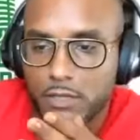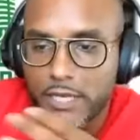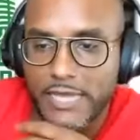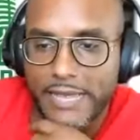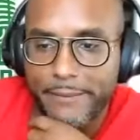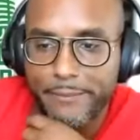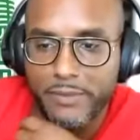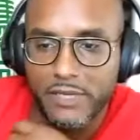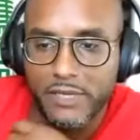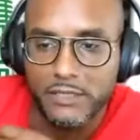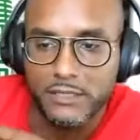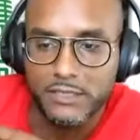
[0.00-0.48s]

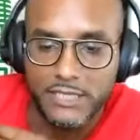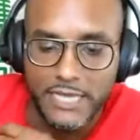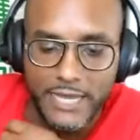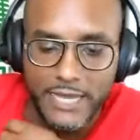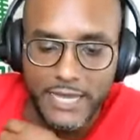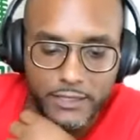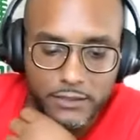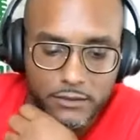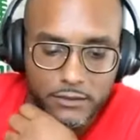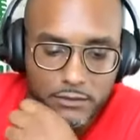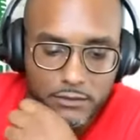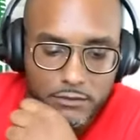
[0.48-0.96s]
and that being
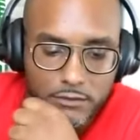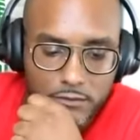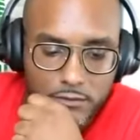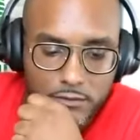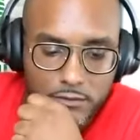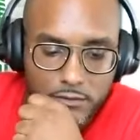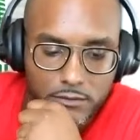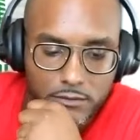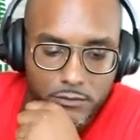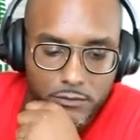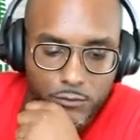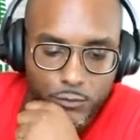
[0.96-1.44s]
said,
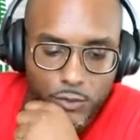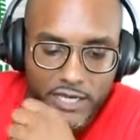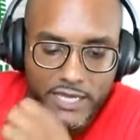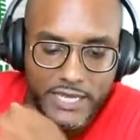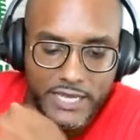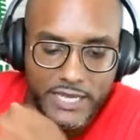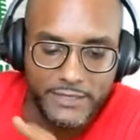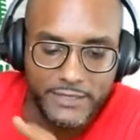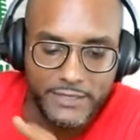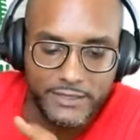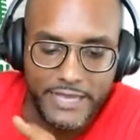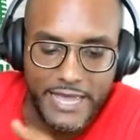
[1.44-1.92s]
what
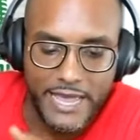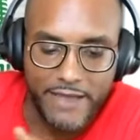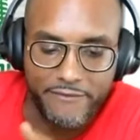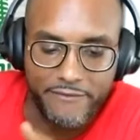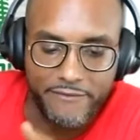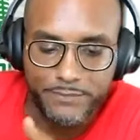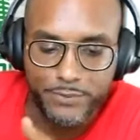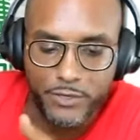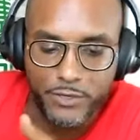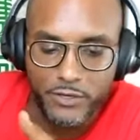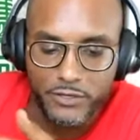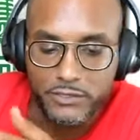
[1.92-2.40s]
can the average
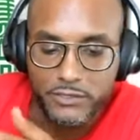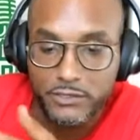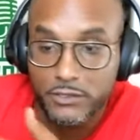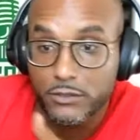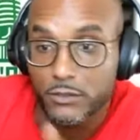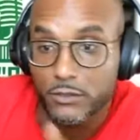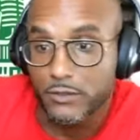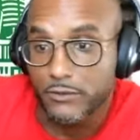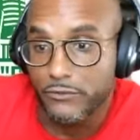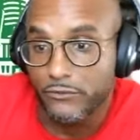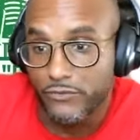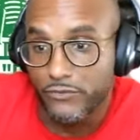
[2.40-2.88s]
person or
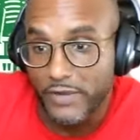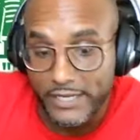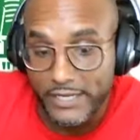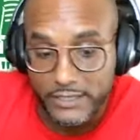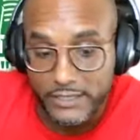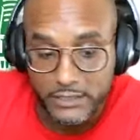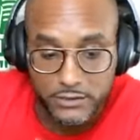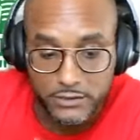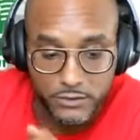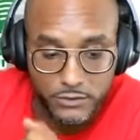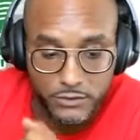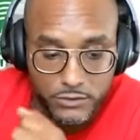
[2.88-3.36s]

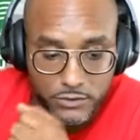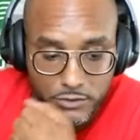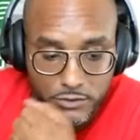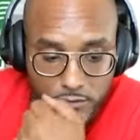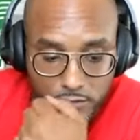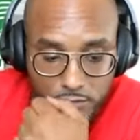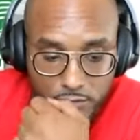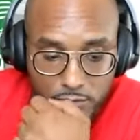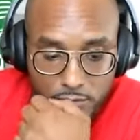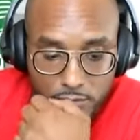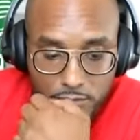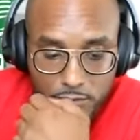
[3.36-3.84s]
investor
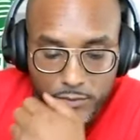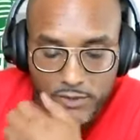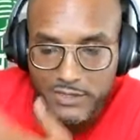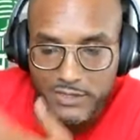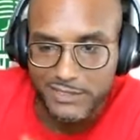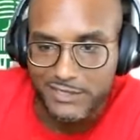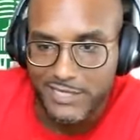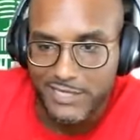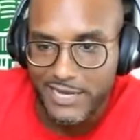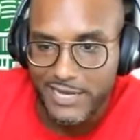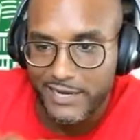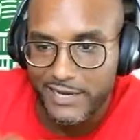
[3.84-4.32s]
do with this
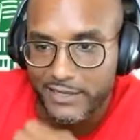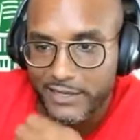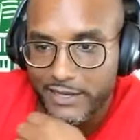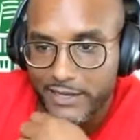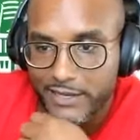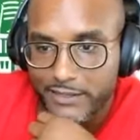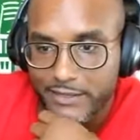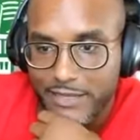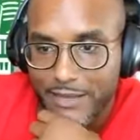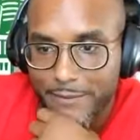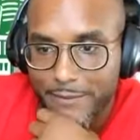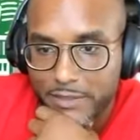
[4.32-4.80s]
kind of
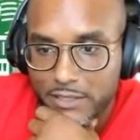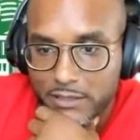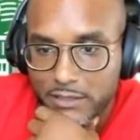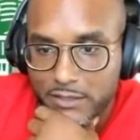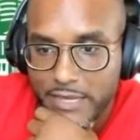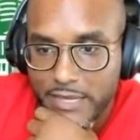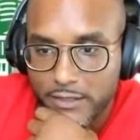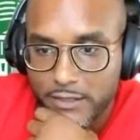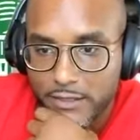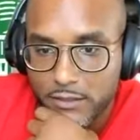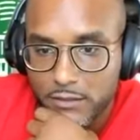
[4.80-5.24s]
economic data?